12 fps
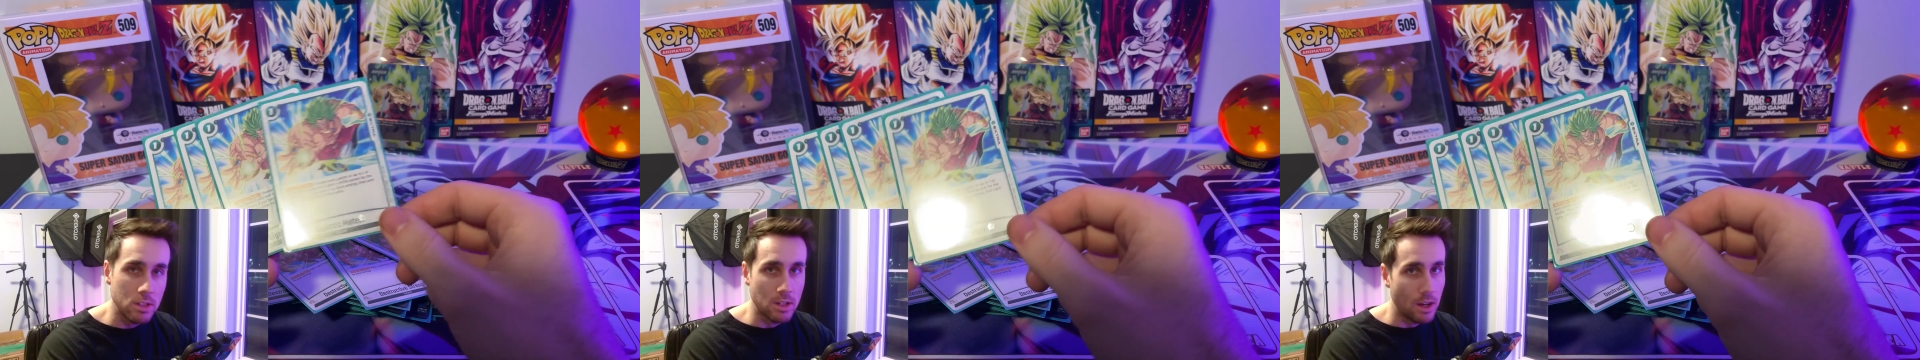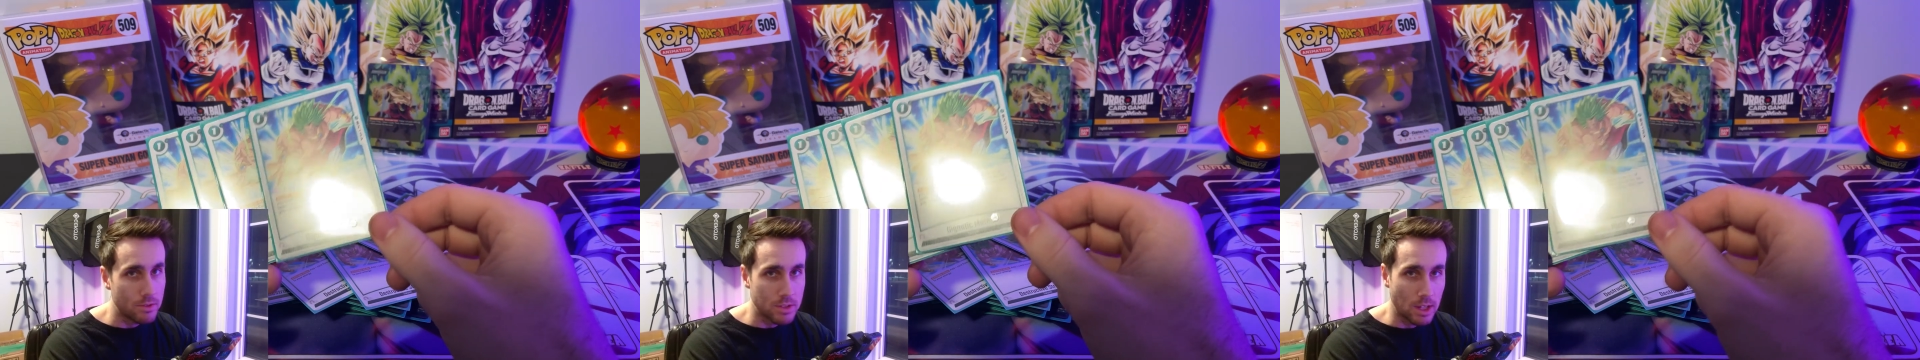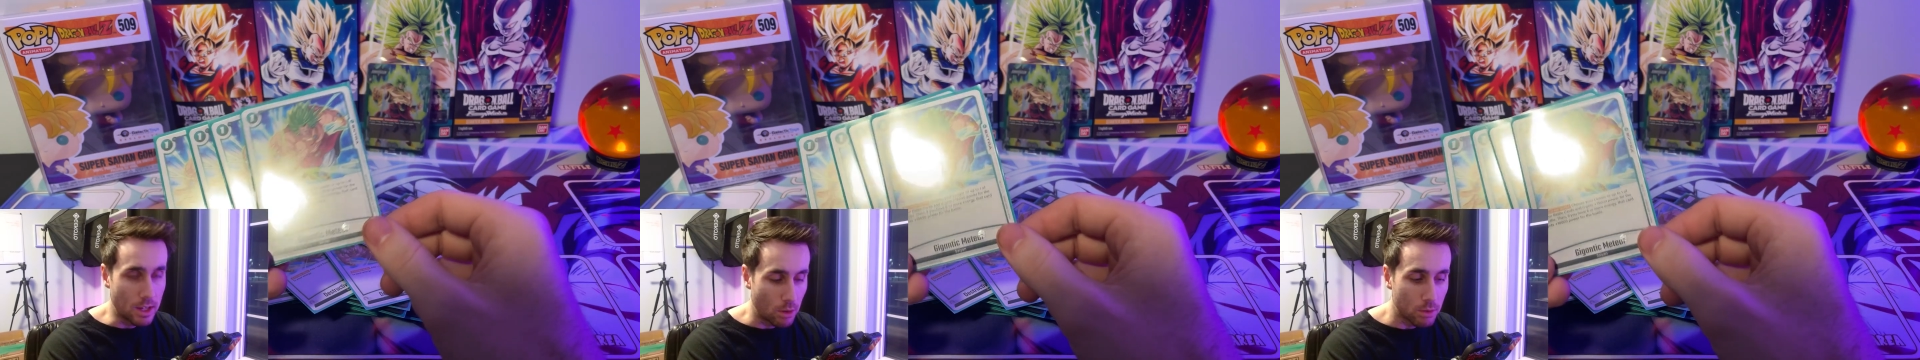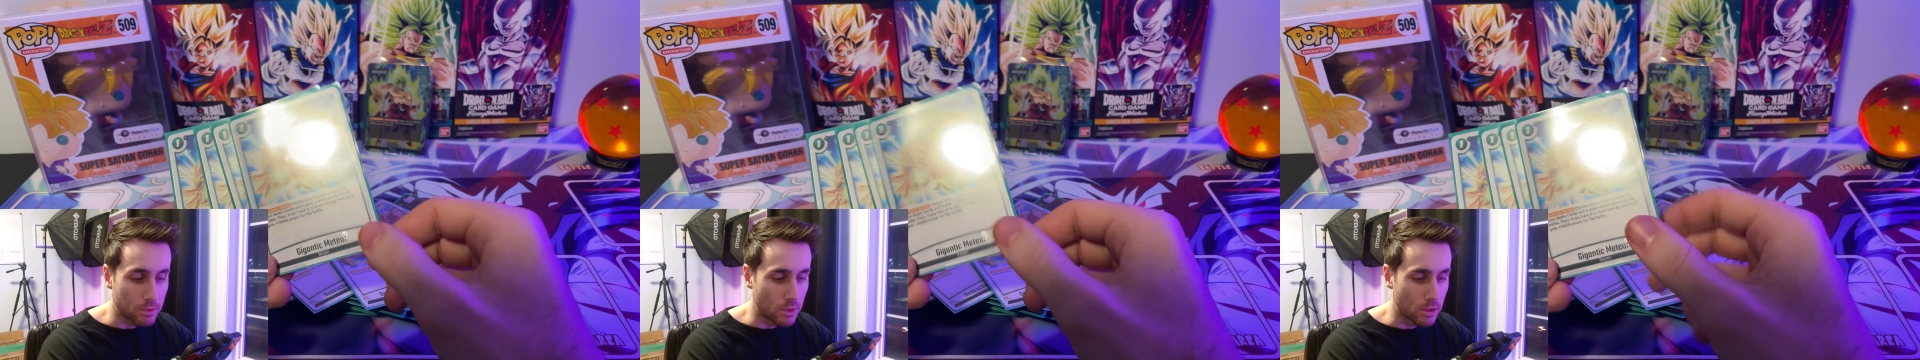tough to get
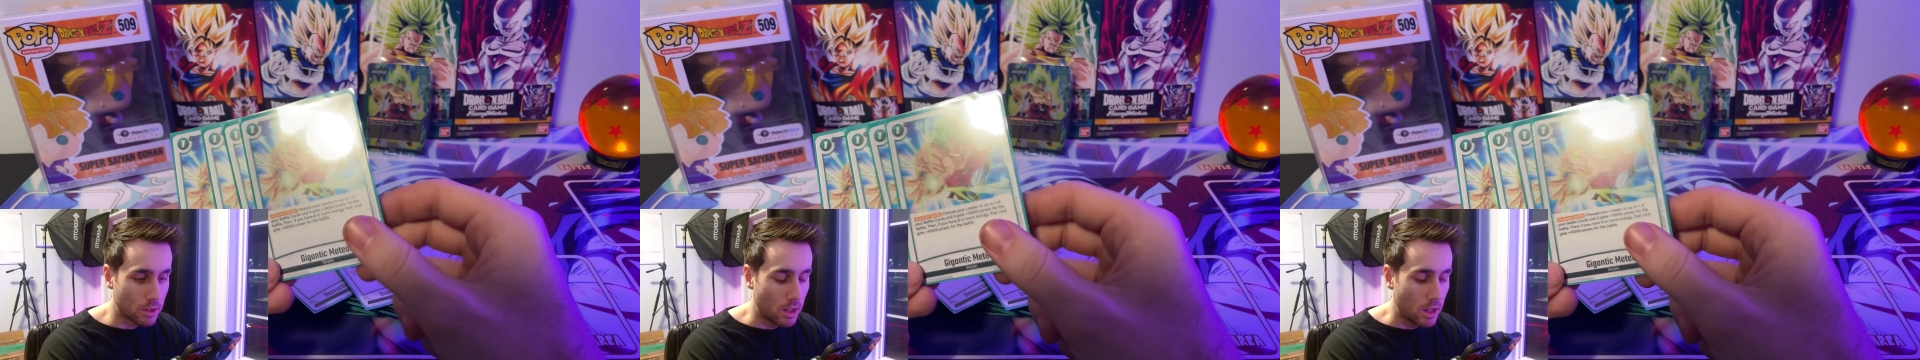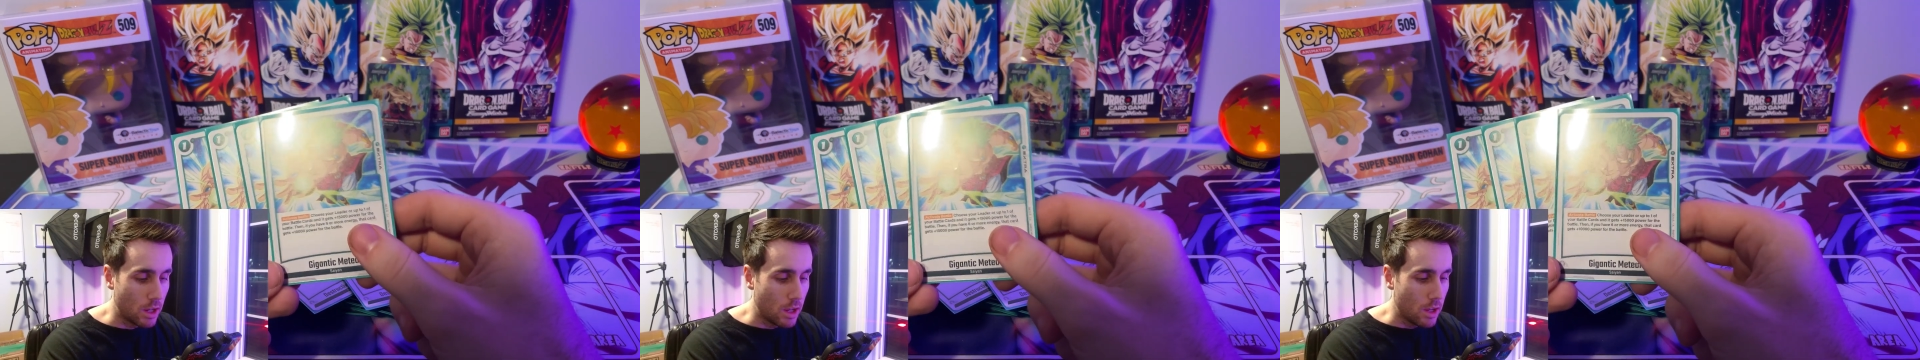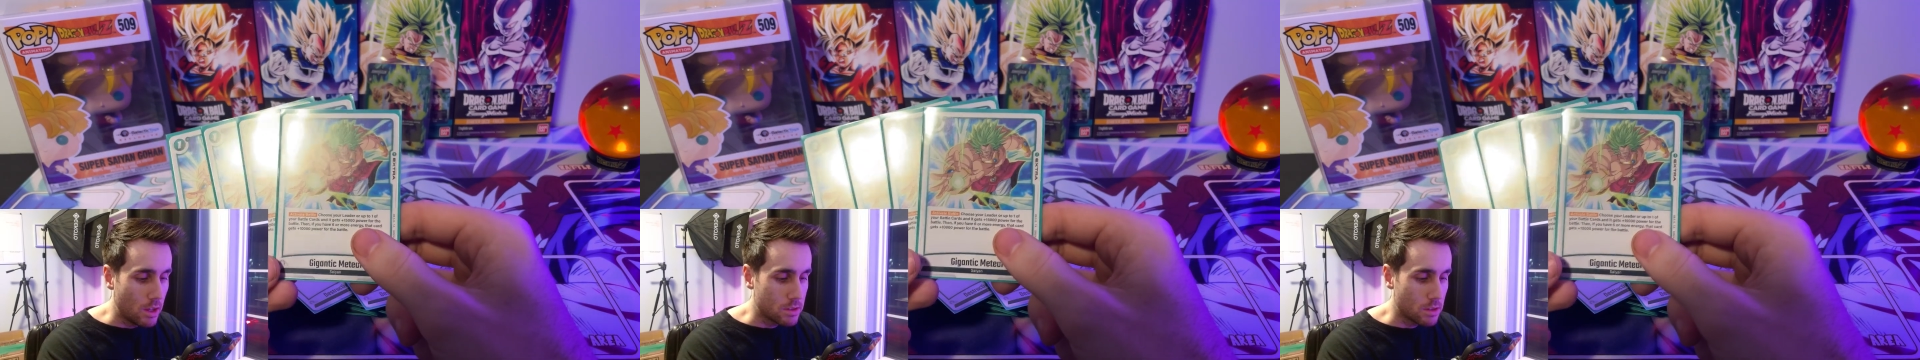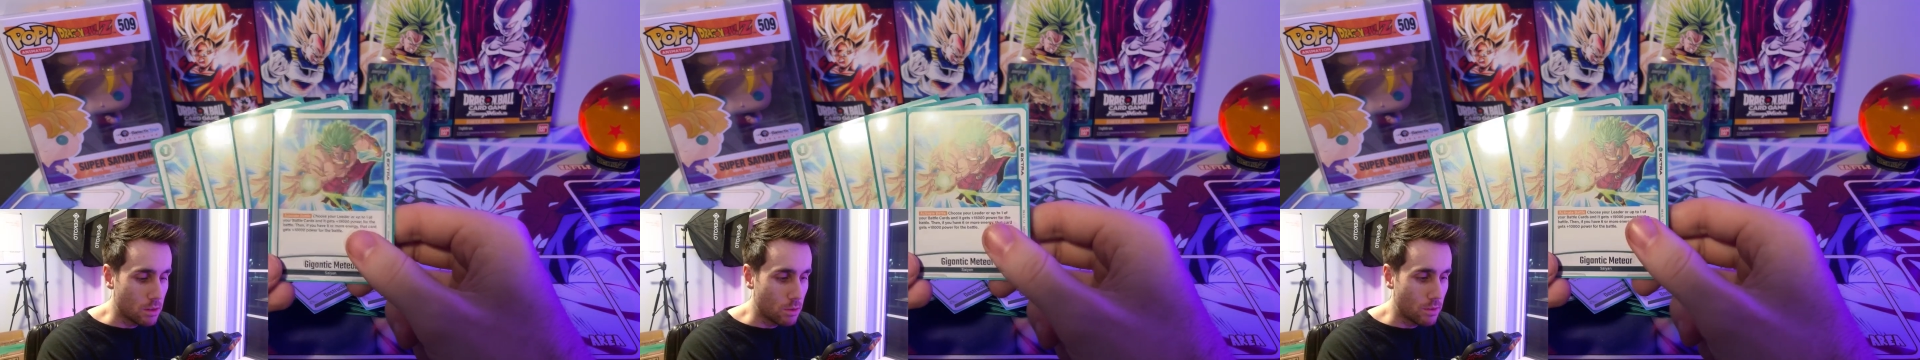over.
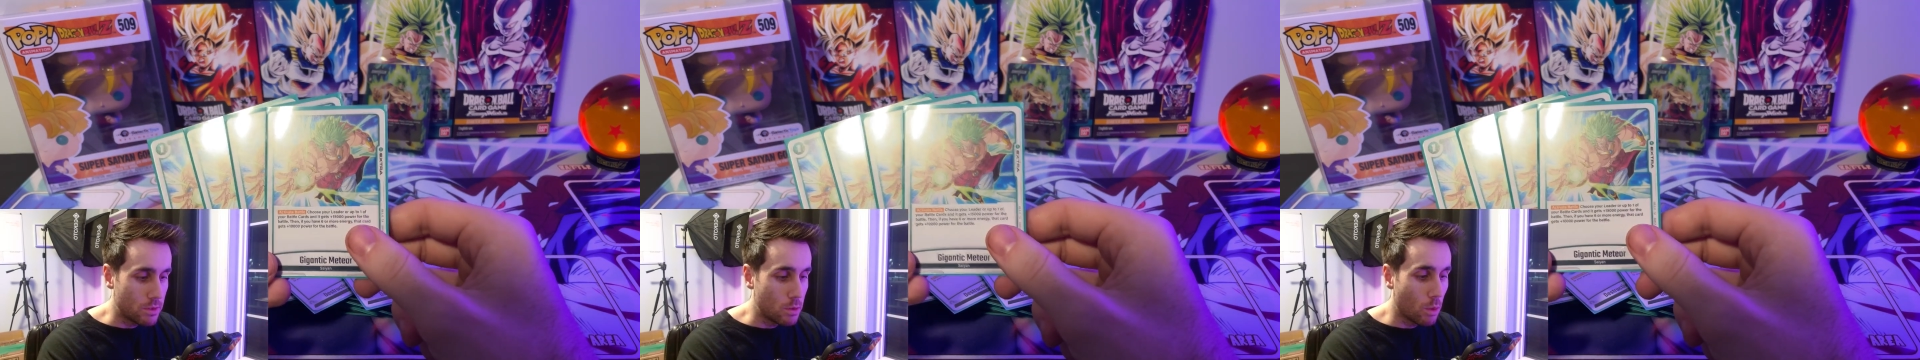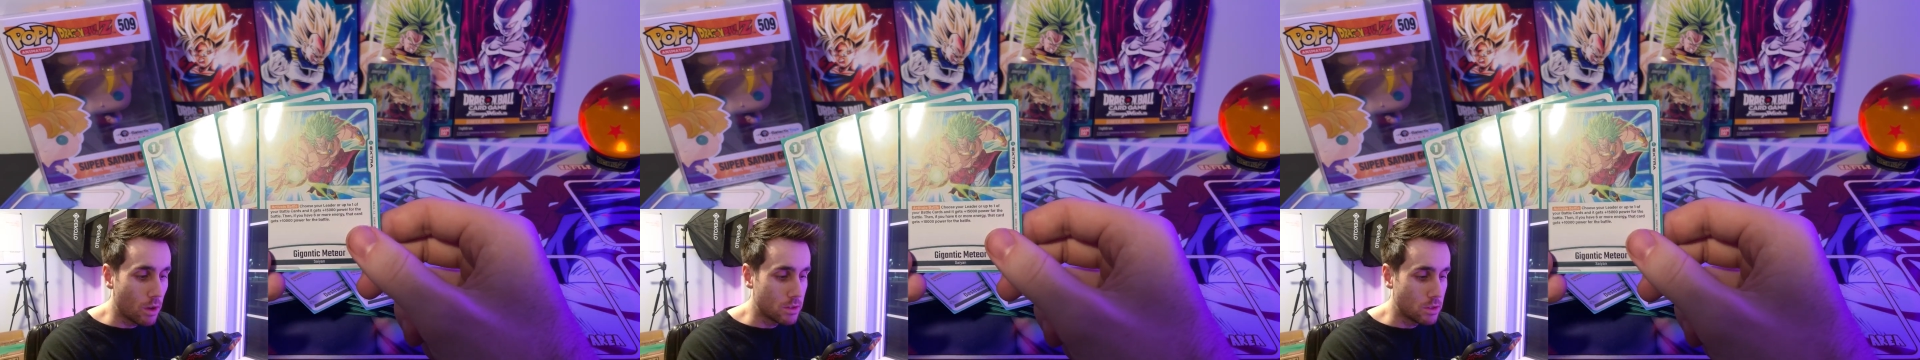So if you want